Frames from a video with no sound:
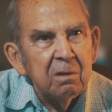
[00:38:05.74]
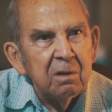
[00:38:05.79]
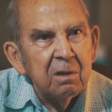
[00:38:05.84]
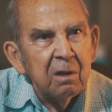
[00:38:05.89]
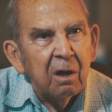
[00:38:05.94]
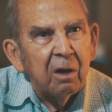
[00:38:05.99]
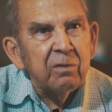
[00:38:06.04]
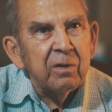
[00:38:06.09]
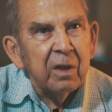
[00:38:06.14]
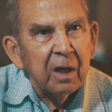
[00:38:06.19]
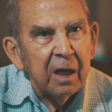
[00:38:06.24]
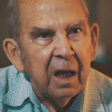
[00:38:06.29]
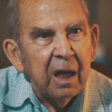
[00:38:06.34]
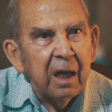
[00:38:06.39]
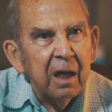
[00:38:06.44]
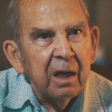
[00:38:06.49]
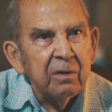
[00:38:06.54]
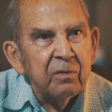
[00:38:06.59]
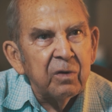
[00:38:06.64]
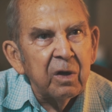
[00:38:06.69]
on the
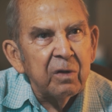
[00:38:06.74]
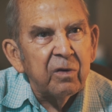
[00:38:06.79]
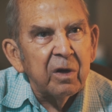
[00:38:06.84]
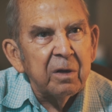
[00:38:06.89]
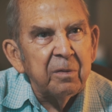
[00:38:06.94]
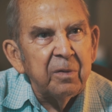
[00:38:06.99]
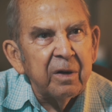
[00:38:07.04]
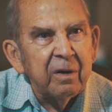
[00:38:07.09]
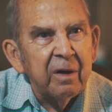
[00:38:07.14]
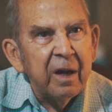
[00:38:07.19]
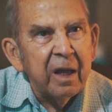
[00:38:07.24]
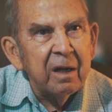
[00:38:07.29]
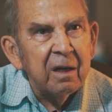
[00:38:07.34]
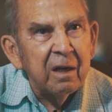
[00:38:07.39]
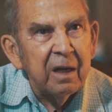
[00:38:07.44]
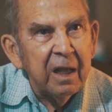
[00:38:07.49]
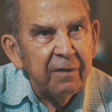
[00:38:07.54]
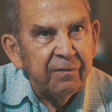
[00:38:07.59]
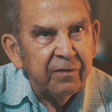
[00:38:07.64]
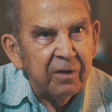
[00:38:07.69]
line. We want to be ready.
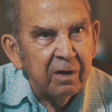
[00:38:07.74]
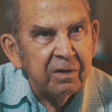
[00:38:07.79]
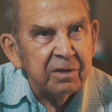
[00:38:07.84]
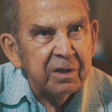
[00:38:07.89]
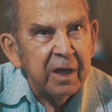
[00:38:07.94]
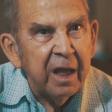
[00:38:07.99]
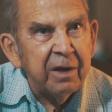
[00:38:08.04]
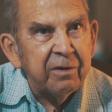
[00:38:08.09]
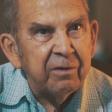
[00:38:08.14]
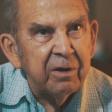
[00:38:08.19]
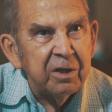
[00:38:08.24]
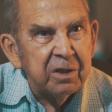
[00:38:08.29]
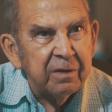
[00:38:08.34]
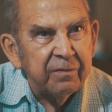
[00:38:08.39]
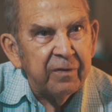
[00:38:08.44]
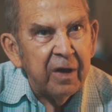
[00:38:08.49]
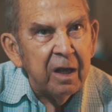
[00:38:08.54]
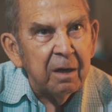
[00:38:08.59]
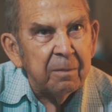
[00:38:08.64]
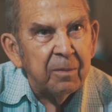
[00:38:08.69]
If there's acreage
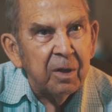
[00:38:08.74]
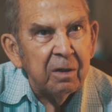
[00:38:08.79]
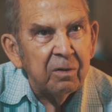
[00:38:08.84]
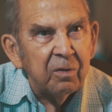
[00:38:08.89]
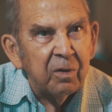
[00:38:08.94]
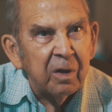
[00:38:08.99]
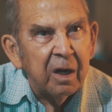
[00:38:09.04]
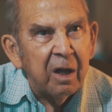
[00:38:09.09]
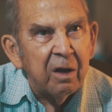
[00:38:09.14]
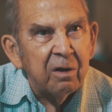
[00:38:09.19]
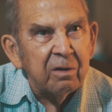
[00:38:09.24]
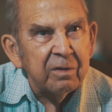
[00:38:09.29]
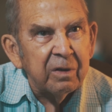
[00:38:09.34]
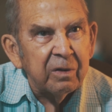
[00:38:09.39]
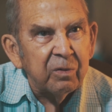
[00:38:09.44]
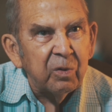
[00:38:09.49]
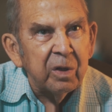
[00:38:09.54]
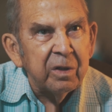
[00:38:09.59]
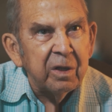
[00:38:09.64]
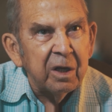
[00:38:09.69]
available along
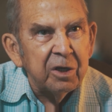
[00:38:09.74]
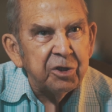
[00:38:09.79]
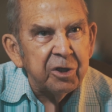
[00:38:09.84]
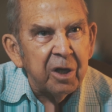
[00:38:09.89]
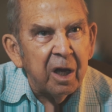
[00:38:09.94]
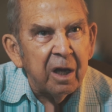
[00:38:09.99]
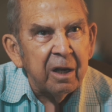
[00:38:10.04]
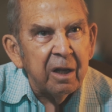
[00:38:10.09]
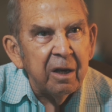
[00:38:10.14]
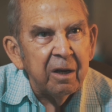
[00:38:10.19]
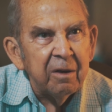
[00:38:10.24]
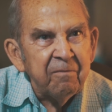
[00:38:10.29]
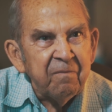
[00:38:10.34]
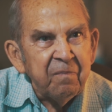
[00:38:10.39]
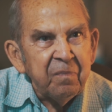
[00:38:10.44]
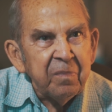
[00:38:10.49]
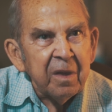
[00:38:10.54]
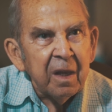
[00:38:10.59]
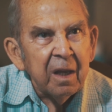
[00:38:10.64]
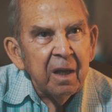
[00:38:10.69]
where they shot it,
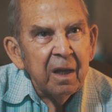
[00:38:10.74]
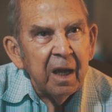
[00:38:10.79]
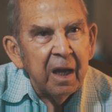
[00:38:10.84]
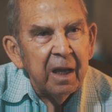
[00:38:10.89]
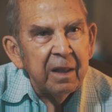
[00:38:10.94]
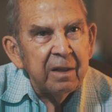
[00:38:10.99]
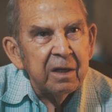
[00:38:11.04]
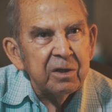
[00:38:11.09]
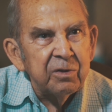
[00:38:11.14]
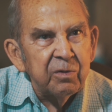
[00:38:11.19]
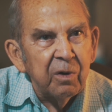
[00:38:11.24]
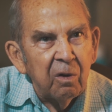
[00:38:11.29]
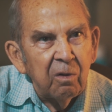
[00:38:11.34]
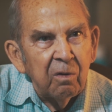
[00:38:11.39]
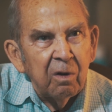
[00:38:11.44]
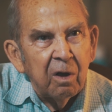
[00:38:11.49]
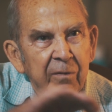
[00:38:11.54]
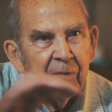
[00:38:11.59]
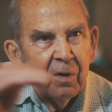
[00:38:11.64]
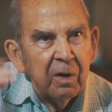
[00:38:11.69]
and there's
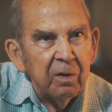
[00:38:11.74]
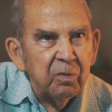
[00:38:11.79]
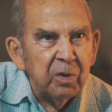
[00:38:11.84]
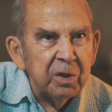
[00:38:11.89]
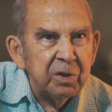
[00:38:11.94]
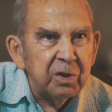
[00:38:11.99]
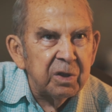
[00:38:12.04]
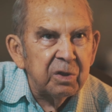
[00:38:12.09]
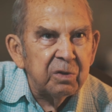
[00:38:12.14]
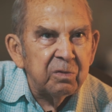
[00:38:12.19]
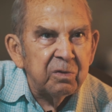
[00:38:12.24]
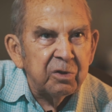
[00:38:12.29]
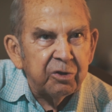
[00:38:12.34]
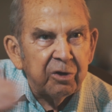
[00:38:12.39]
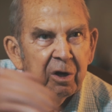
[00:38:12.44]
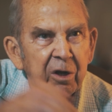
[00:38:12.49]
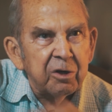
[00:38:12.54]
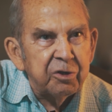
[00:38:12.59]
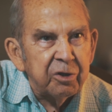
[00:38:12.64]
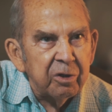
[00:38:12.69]
rollover, which is
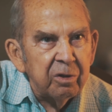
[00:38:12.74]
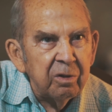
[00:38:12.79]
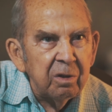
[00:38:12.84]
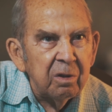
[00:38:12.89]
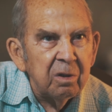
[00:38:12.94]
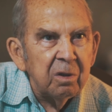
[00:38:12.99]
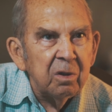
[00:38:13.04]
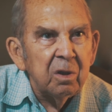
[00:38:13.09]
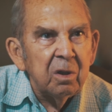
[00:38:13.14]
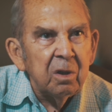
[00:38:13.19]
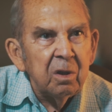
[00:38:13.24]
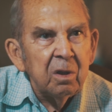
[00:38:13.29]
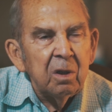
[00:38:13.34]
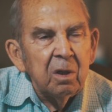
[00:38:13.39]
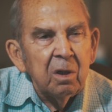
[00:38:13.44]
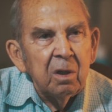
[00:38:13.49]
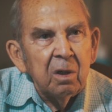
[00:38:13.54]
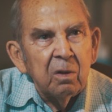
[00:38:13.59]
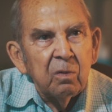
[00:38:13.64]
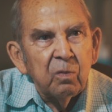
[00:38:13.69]
structure,
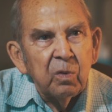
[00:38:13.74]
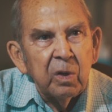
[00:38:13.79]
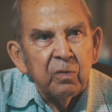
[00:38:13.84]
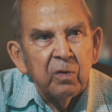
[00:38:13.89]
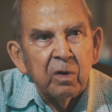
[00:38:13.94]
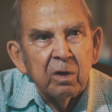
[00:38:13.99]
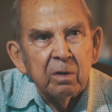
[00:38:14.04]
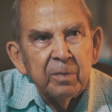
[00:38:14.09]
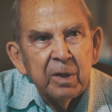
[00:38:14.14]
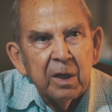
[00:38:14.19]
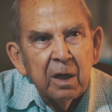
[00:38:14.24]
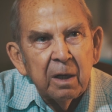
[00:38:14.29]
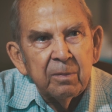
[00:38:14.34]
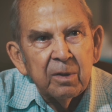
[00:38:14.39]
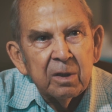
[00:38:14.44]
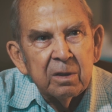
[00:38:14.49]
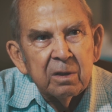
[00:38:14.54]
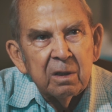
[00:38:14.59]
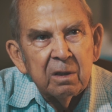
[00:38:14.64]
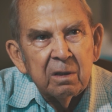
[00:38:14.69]
we want to be
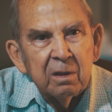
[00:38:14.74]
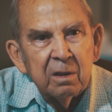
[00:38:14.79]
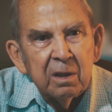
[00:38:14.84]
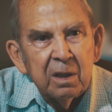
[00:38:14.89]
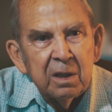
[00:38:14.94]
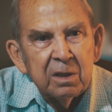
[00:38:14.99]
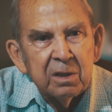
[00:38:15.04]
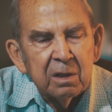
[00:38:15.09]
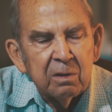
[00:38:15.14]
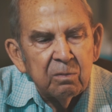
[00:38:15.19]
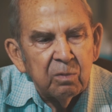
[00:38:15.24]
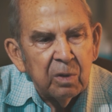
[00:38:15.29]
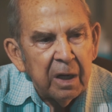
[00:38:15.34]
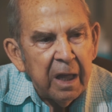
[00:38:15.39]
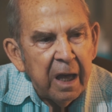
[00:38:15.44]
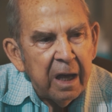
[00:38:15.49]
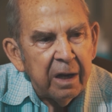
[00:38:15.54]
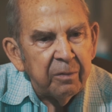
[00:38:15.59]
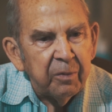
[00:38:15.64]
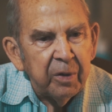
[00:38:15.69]
able to, he said, well,
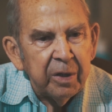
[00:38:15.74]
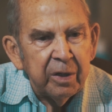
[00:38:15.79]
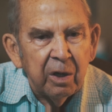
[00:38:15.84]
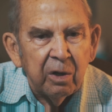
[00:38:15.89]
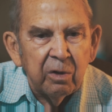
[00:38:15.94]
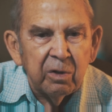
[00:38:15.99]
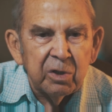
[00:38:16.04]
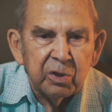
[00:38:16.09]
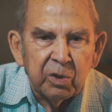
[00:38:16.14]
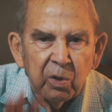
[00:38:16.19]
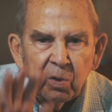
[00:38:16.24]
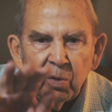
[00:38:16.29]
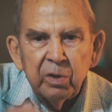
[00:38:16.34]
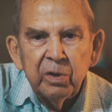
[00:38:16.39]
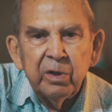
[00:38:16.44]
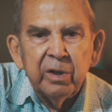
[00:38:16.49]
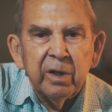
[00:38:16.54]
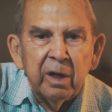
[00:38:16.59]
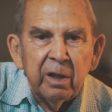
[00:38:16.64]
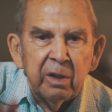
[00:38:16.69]
how do we know it's
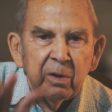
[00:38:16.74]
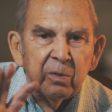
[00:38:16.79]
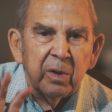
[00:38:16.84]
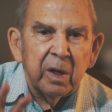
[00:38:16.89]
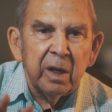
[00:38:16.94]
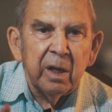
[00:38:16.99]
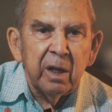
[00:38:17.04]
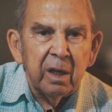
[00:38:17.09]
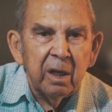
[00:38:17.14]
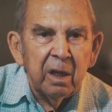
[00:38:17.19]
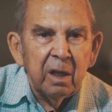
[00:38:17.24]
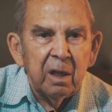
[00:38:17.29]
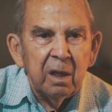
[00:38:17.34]
going the other way?